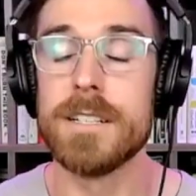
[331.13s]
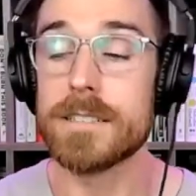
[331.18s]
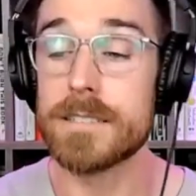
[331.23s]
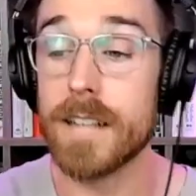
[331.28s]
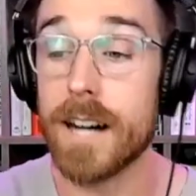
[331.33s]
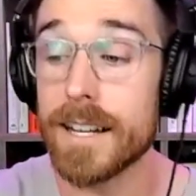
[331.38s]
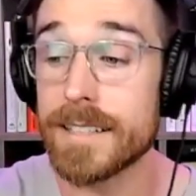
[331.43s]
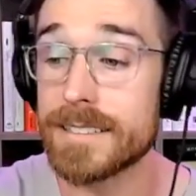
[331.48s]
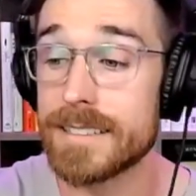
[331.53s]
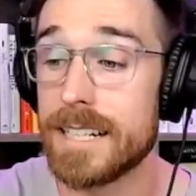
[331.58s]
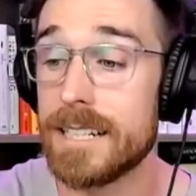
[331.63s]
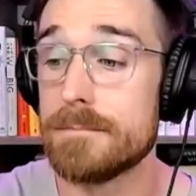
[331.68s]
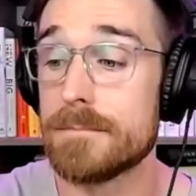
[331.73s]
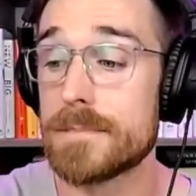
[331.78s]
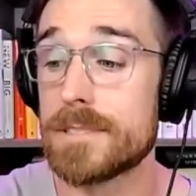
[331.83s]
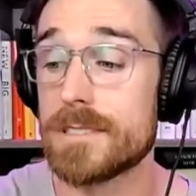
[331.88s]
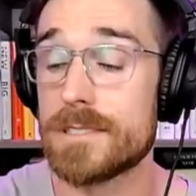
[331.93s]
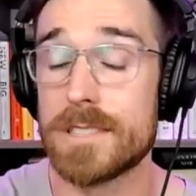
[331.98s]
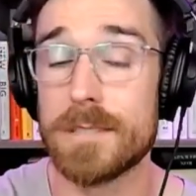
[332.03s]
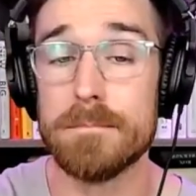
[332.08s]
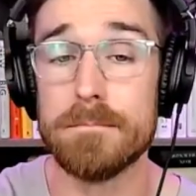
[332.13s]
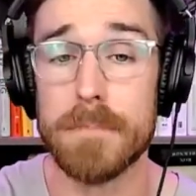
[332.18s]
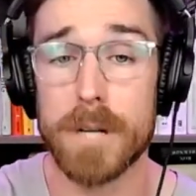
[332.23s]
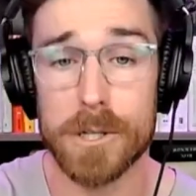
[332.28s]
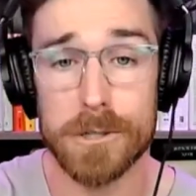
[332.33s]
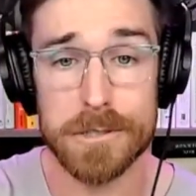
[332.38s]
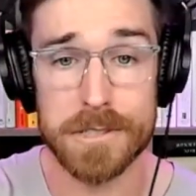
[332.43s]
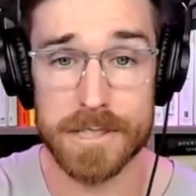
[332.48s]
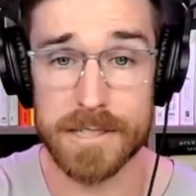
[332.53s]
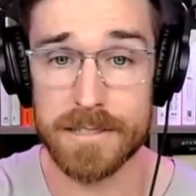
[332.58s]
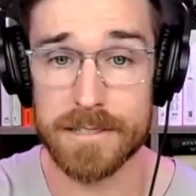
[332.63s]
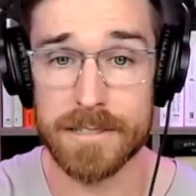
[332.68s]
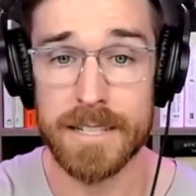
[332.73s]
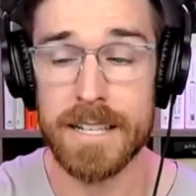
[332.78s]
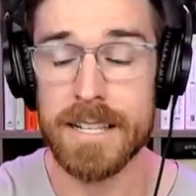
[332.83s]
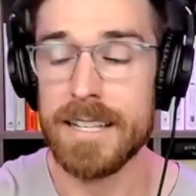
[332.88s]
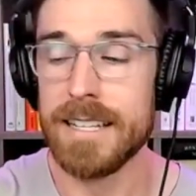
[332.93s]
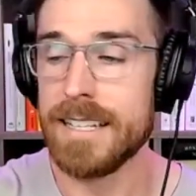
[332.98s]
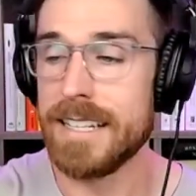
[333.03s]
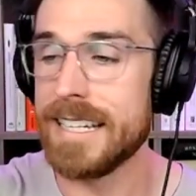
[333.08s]
God comes to Moses.
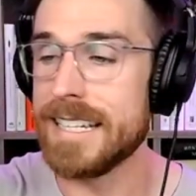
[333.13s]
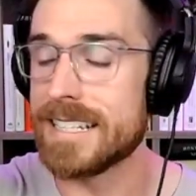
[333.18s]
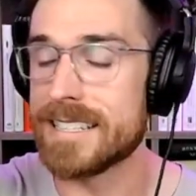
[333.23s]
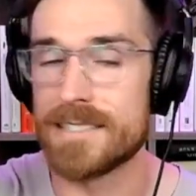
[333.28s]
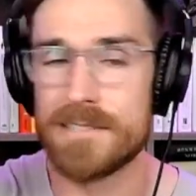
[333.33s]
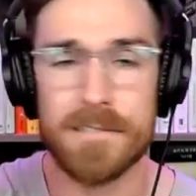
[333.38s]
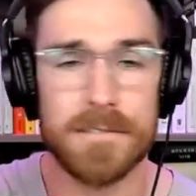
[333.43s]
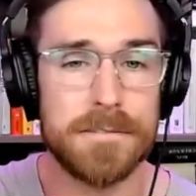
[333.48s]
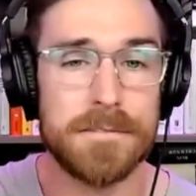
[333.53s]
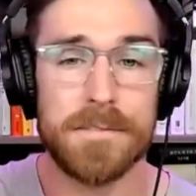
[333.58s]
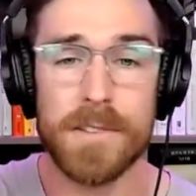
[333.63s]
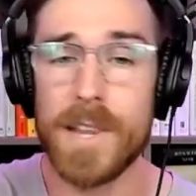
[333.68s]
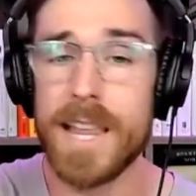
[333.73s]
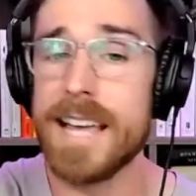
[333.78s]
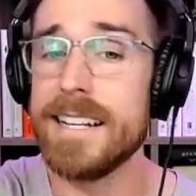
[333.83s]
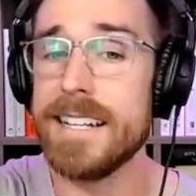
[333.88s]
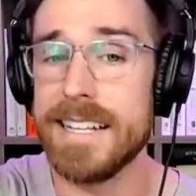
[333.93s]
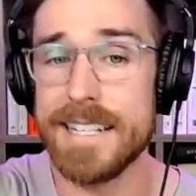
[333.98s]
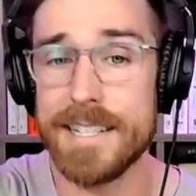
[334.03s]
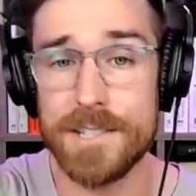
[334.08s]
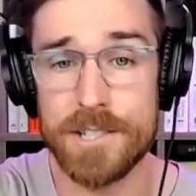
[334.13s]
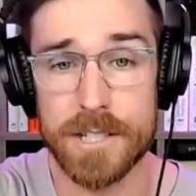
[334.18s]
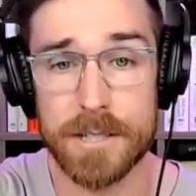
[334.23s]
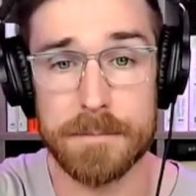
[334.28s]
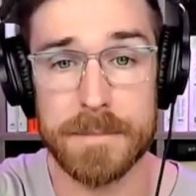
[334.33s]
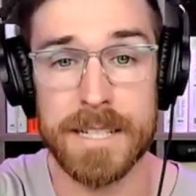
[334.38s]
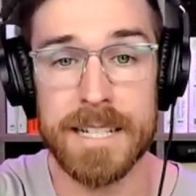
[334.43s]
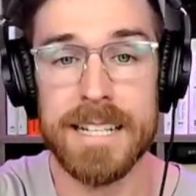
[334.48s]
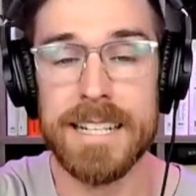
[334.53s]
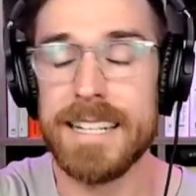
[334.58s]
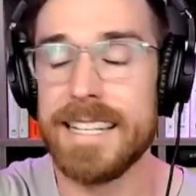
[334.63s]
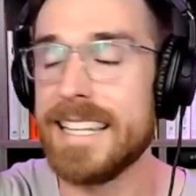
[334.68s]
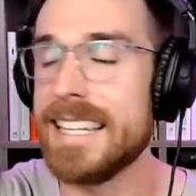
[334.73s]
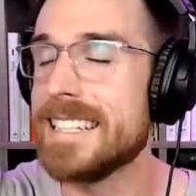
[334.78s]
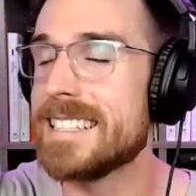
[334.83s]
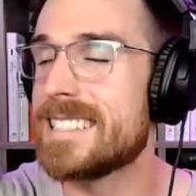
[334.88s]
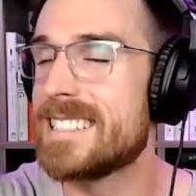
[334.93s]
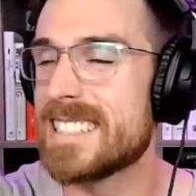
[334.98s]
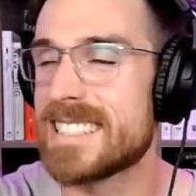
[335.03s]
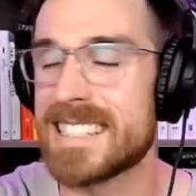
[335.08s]
He has fled Egypt. He
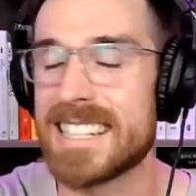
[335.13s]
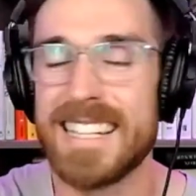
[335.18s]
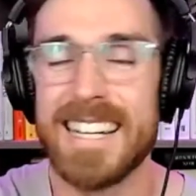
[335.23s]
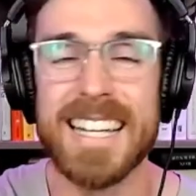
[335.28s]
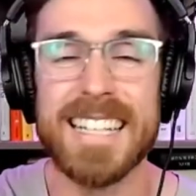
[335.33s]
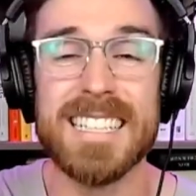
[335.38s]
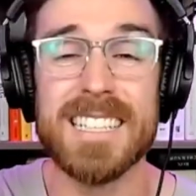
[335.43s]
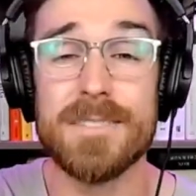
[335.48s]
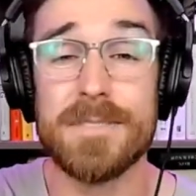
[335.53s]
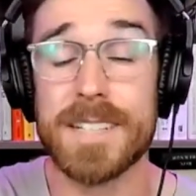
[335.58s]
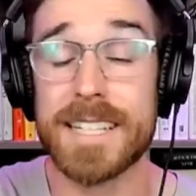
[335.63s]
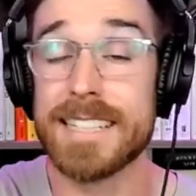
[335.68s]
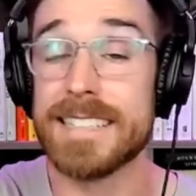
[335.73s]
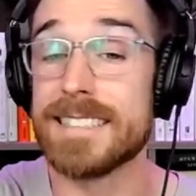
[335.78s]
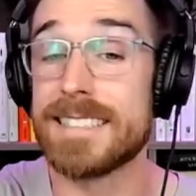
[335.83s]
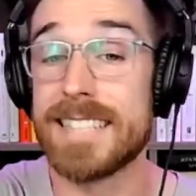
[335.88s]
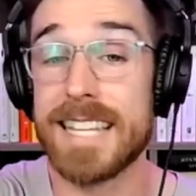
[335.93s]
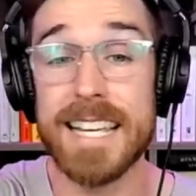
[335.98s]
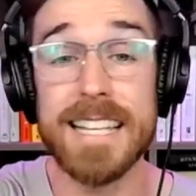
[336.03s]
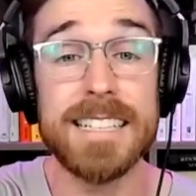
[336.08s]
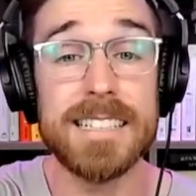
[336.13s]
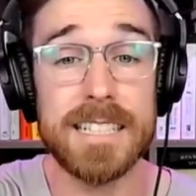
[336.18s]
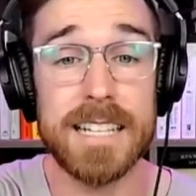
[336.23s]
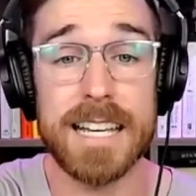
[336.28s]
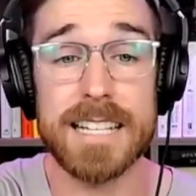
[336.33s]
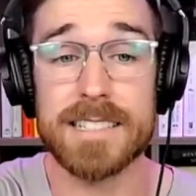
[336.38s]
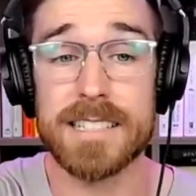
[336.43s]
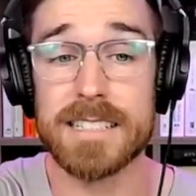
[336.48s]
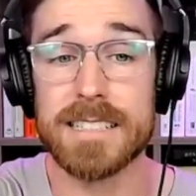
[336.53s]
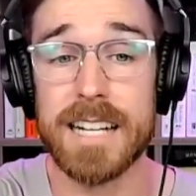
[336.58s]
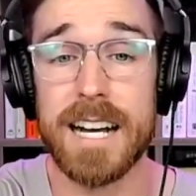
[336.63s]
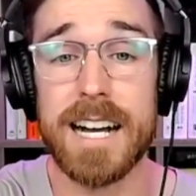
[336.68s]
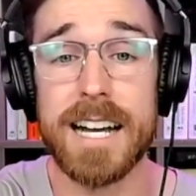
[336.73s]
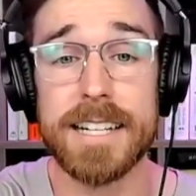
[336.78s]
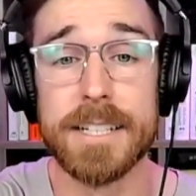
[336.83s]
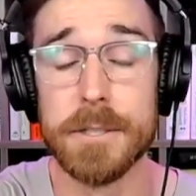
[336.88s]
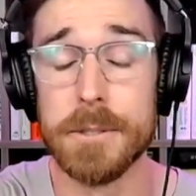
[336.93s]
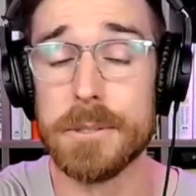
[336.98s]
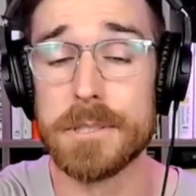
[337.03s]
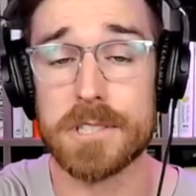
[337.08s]
is just kind of content as a
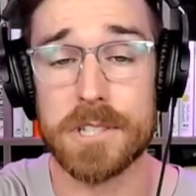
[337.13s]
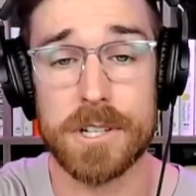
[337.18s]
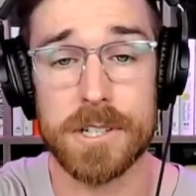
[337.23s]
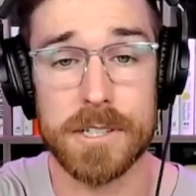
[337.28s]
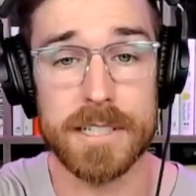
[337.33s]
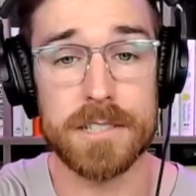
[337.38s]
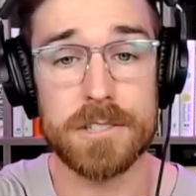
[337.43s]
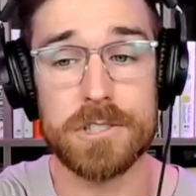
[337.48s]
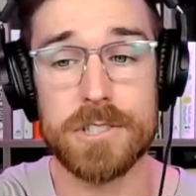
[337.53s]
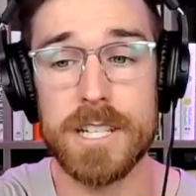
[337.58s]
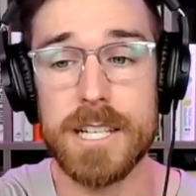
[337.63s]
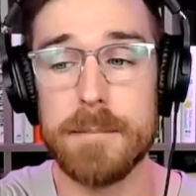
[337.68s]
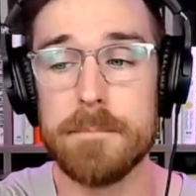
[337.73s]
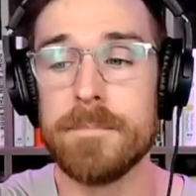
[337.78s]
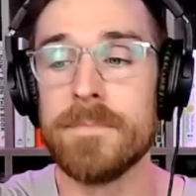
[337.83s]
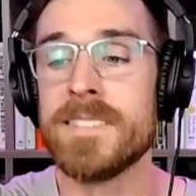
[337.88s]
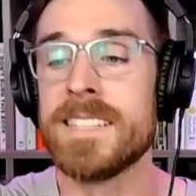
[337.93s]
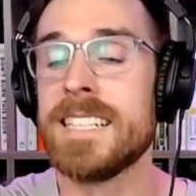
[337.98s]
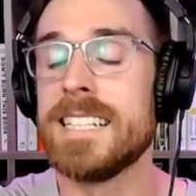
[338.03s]
guy who is herding sheep.